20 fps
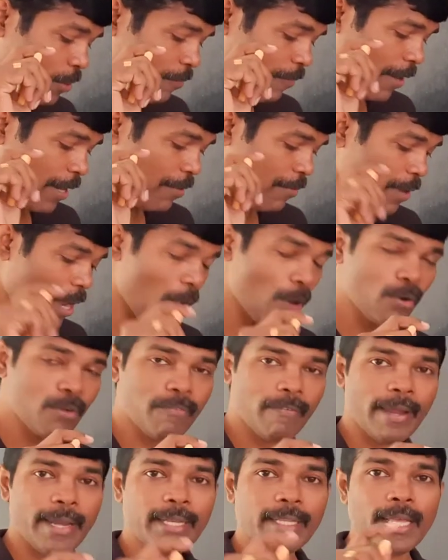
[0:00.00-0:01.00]
to find? We have
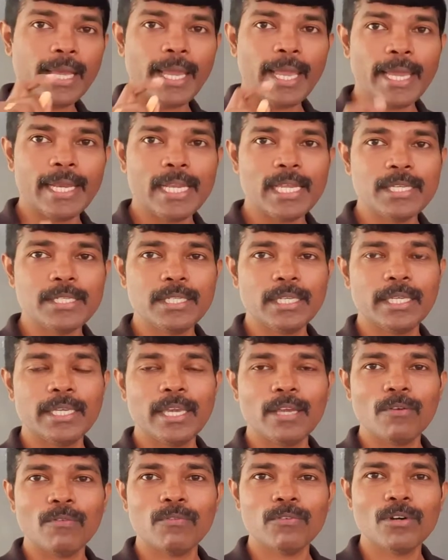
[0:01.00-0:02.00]
to find the energy.
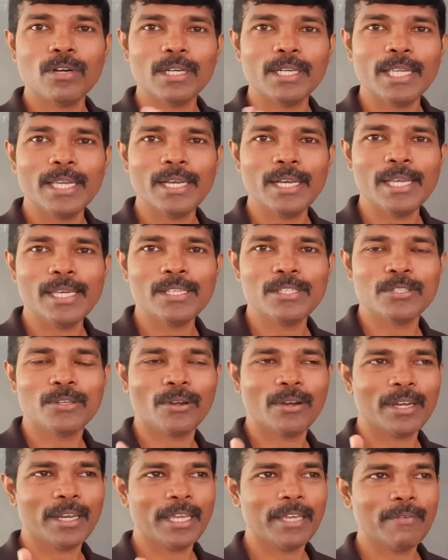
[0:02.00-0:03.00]
Here work done is
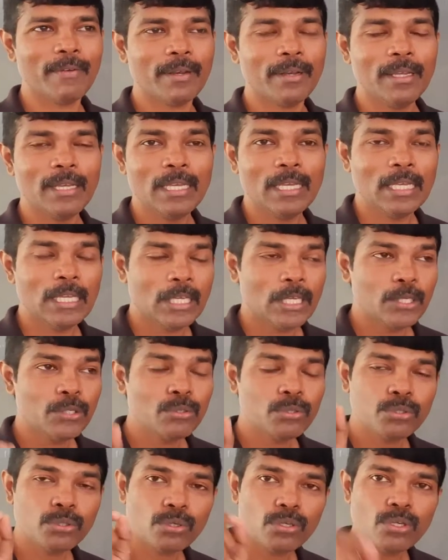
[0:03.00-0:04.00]
not given.
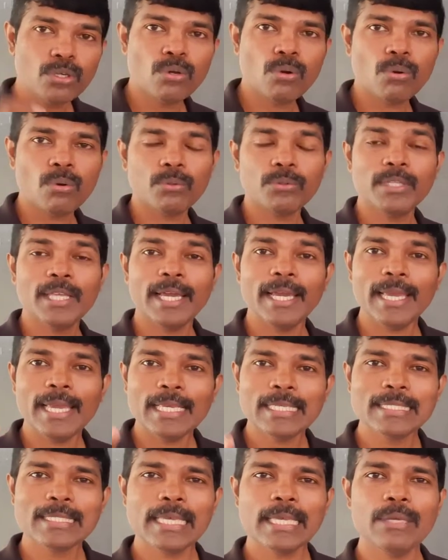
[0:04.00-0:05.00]
You should know the
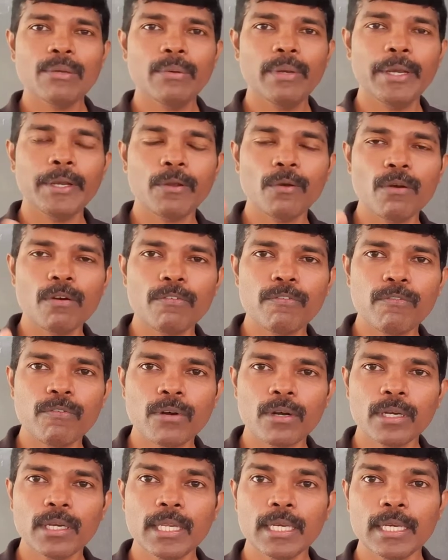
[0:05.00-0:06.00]
SI unit of
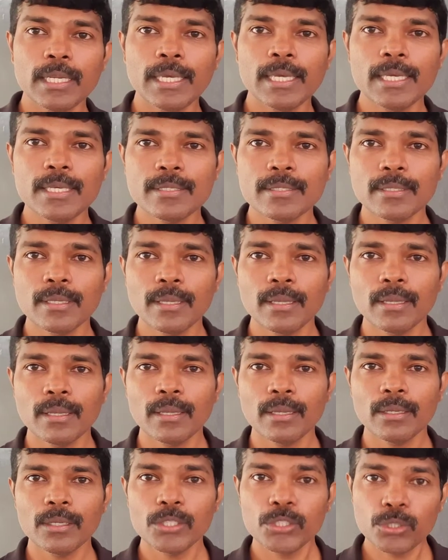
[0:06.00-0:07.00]
work done is
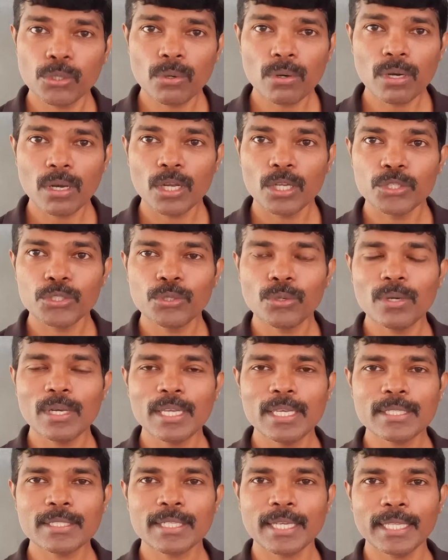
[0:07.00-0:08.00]
joule. Joule
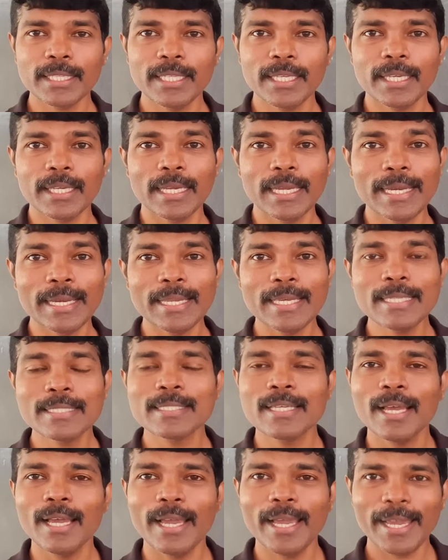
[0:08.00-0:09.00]
is nothing. It
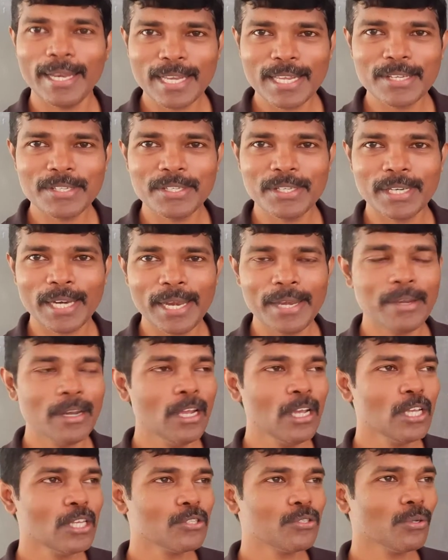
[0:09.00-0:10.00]
is energy,
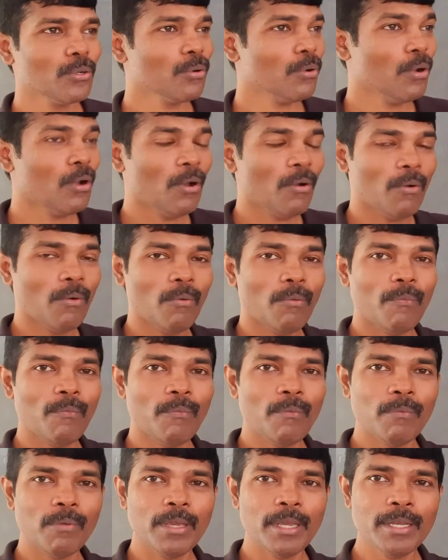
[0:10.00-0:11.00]
right? So
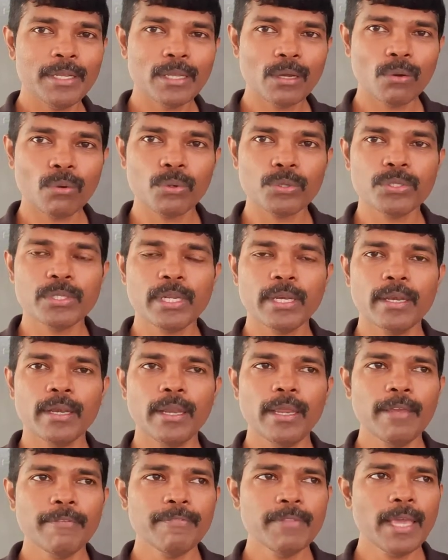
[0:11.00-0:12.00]
in the
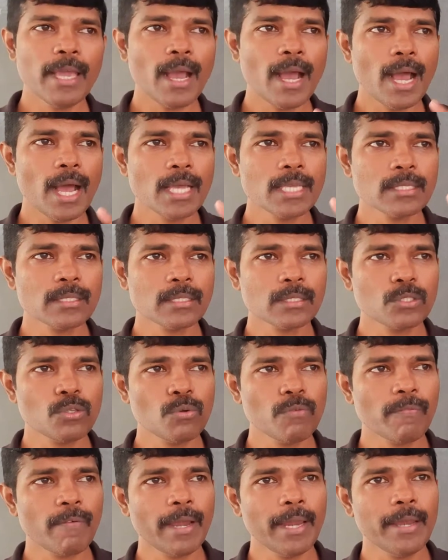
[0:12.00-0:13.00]
question, if they ask
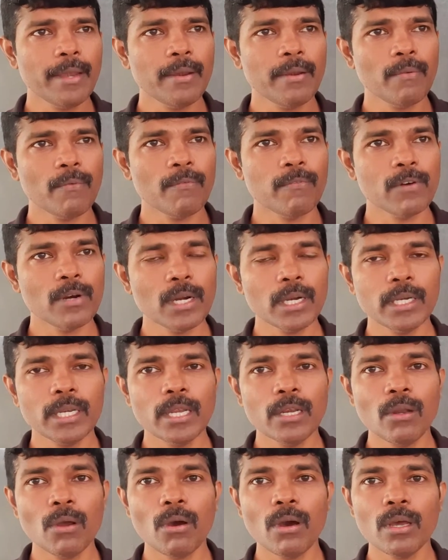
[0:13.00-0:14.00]
to find work
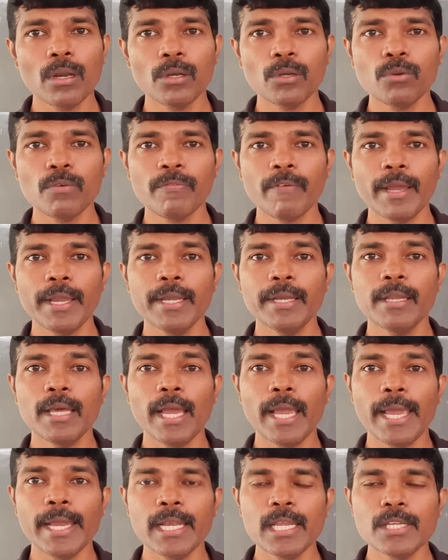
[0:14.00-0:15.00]
done or to find the
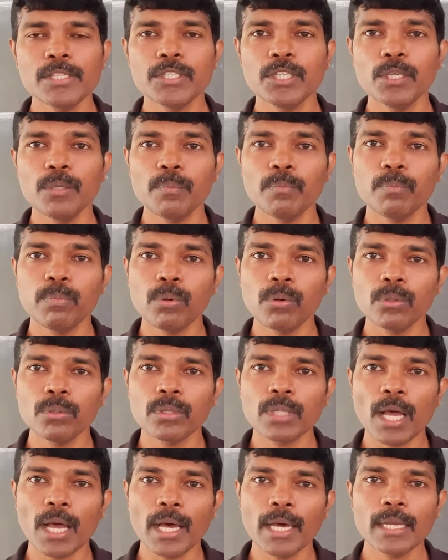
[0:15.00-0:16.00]
energy,
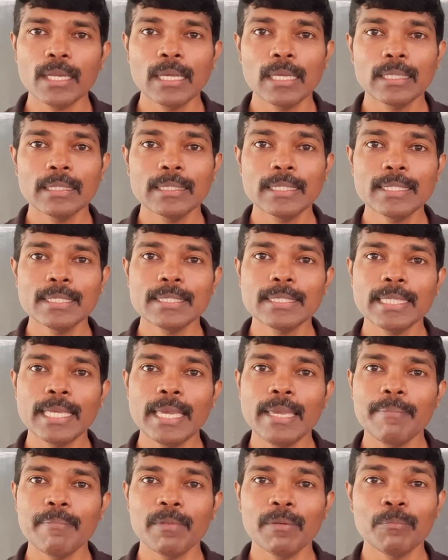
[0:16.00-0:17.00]
both are the
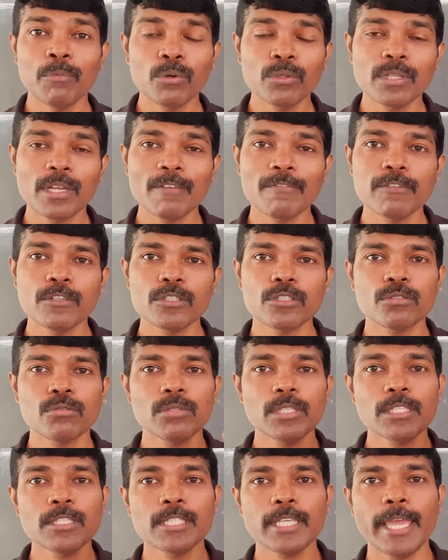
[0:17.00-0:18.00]
same, both refers to
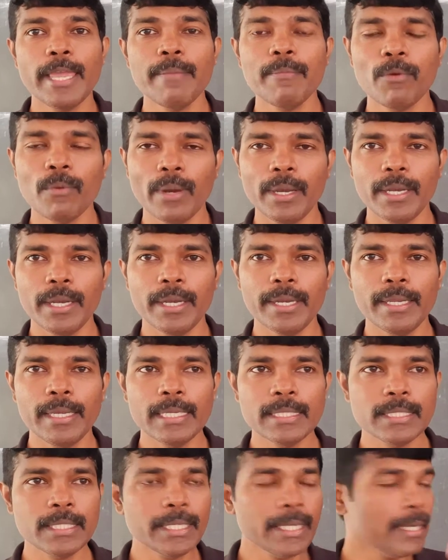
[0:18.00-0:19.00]
the same quantity,
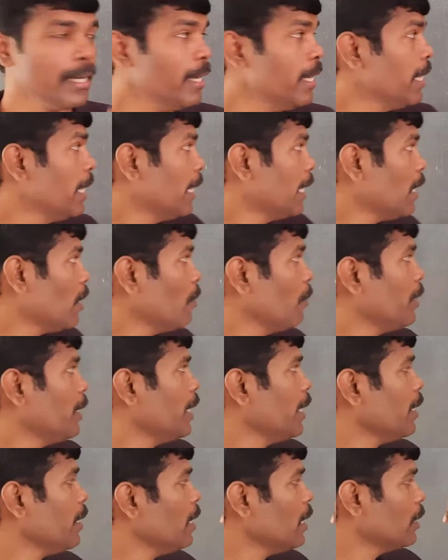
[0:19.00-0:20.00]
isn't it? Now
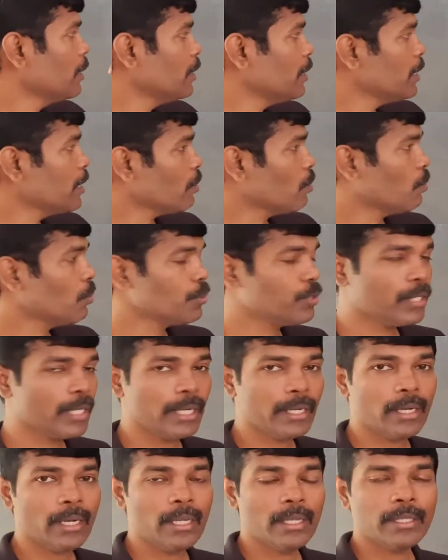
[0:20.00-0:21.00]
here in the
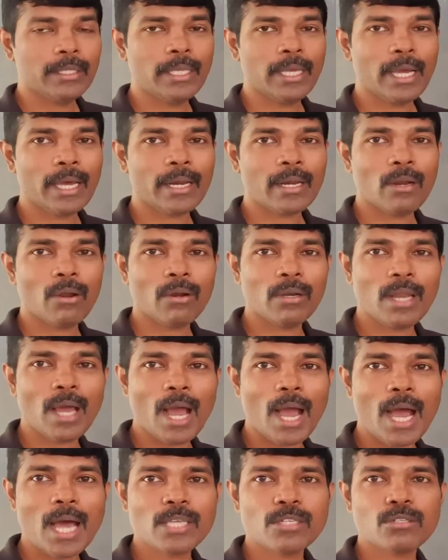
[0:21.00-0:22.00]
question, they are not
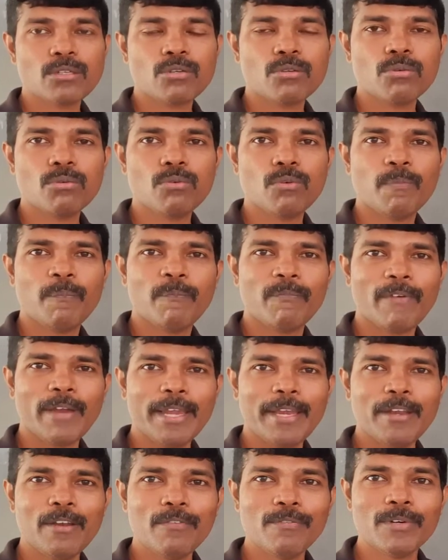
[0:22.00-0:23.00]
asked to
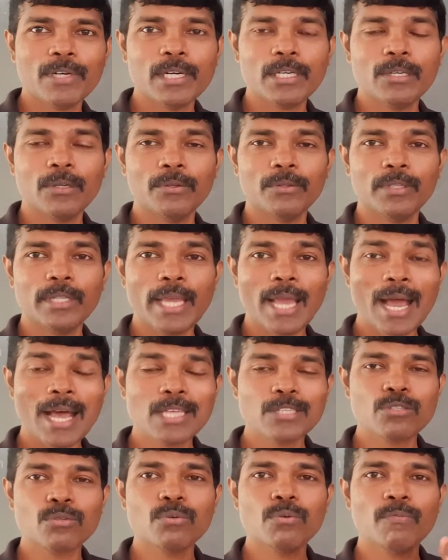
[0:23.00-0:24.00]
find the work done, they
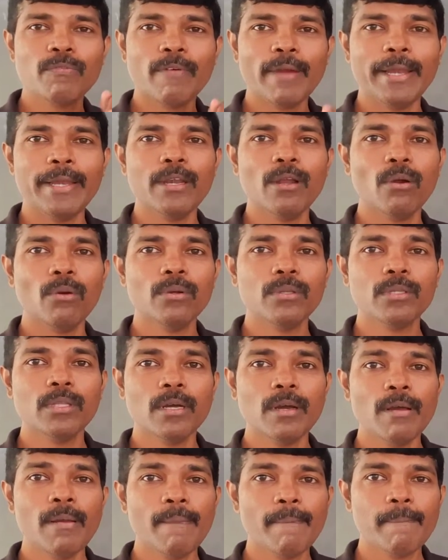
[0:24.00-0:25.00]
asked to find out
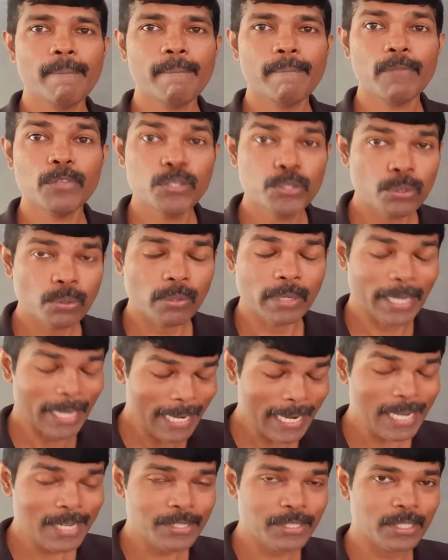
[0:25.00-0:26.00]
the
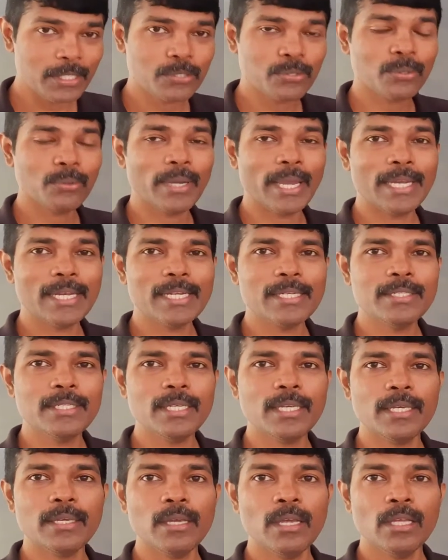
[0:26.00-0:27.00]
energy. So
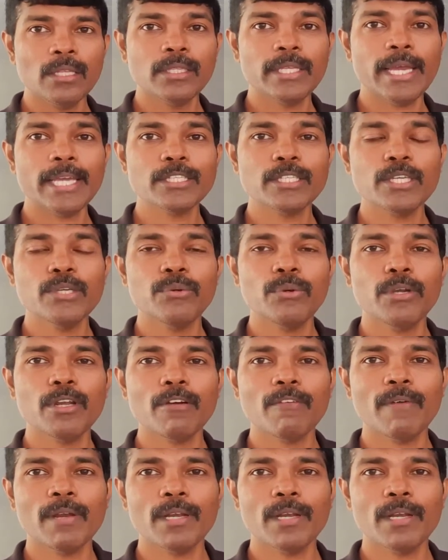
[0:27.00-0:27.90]
energy, the SI unit of